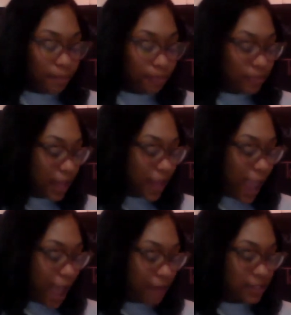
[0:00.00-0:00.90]

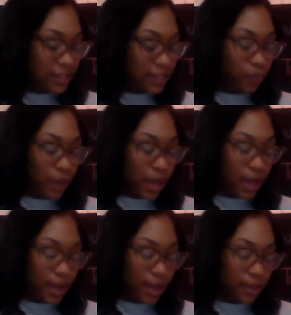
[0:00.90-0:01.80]
This
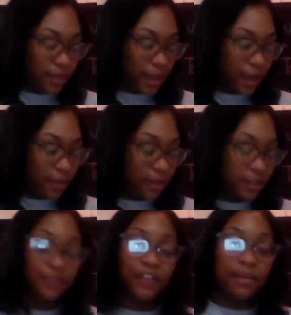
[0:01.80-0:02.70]

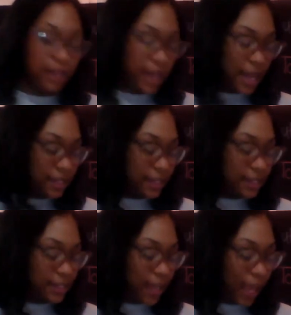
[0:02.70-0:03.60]
family is a
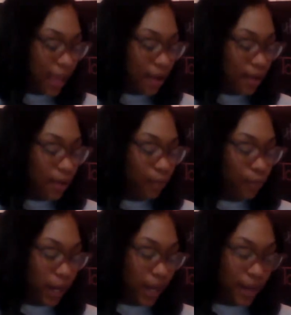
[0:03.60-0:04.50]
scale
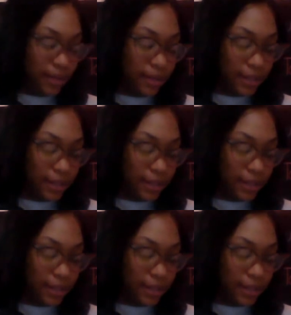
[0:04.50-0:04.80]
wing.